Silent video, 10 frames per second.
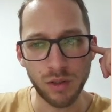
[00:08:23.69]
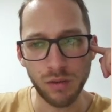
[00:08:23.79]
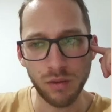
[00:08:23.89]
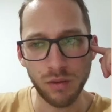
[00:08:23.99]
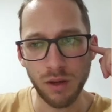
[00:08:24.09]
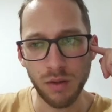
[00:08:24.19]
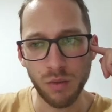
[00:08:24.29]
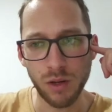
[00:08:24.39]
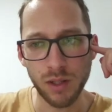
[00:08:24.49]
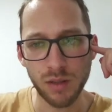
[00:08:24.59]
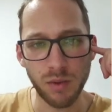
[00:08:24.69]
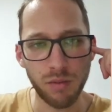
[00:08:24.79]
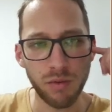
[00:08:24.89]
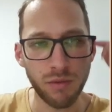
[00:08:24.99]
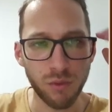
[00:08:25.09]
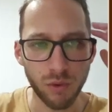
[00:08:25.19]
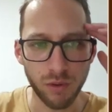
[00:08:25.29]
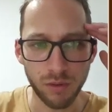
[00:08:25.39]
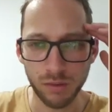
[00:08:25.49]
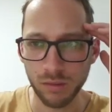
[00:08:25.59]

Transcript: 2, and the other one has to be 3, 4.